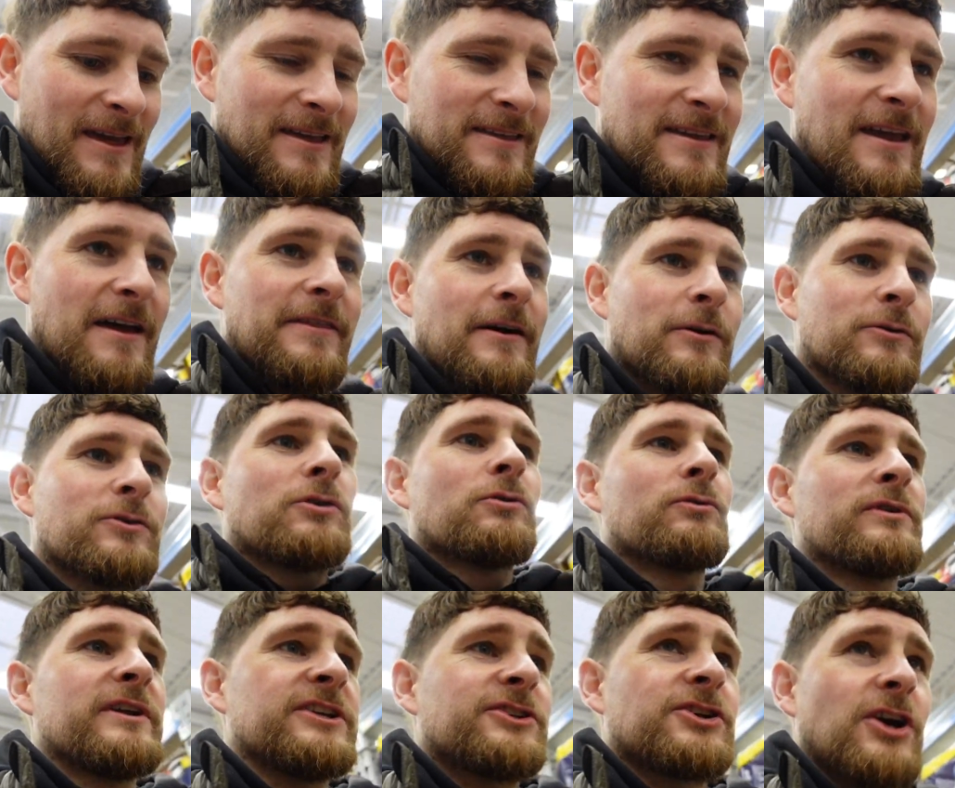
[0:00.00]
They'll
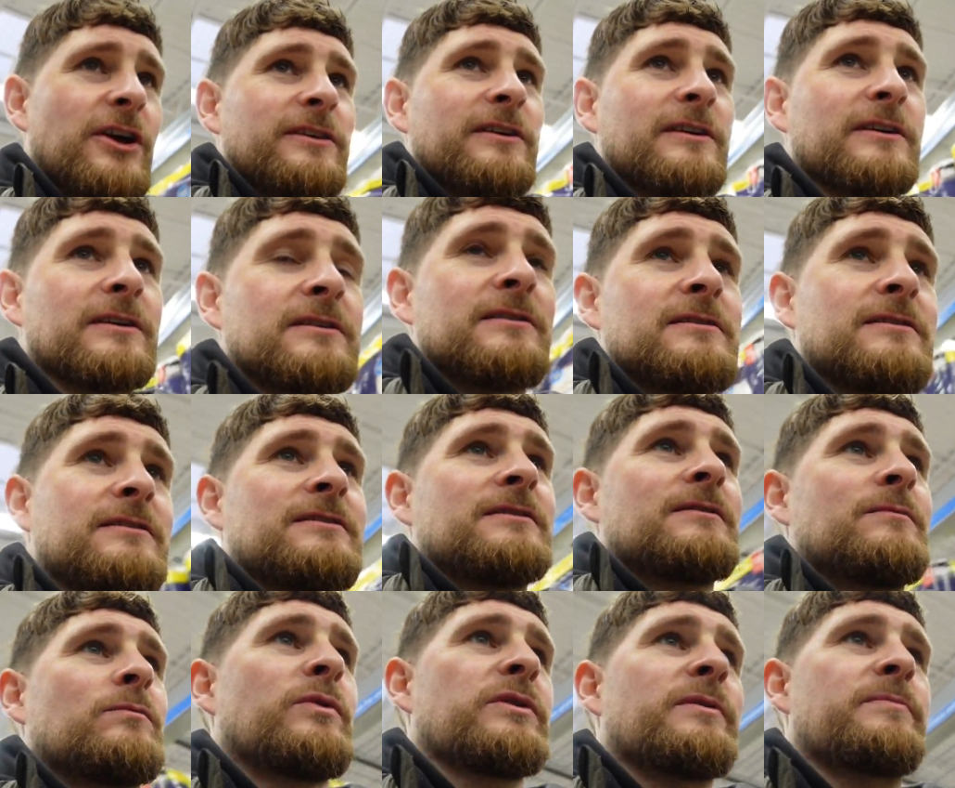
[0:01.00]
call each other
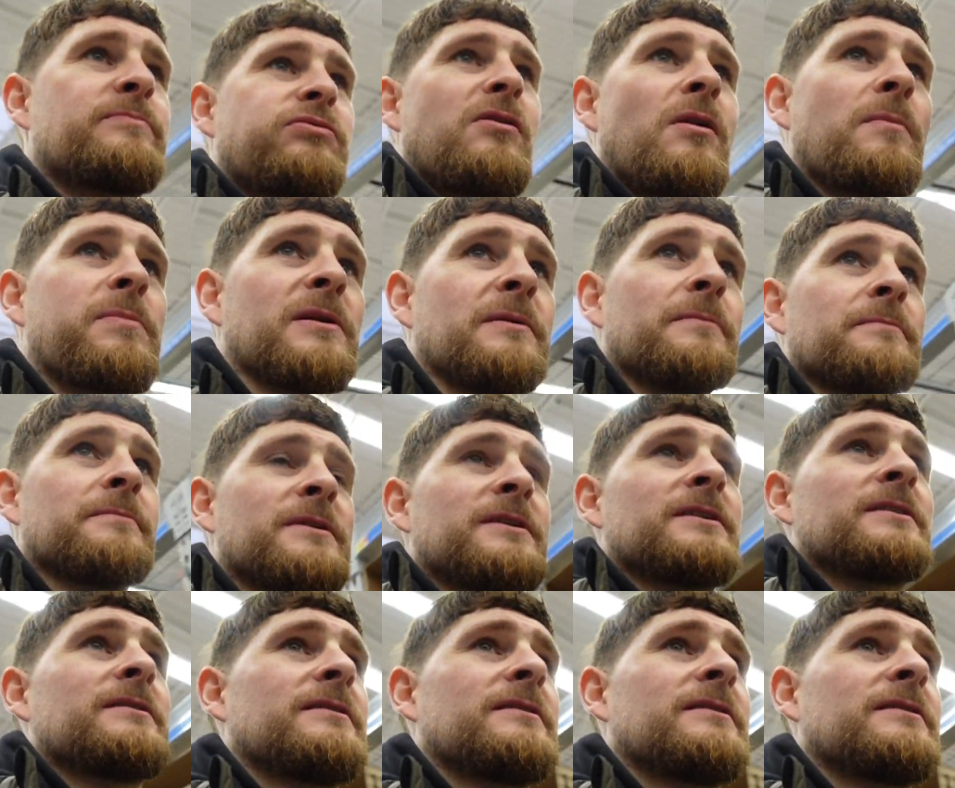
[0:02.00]
with a problem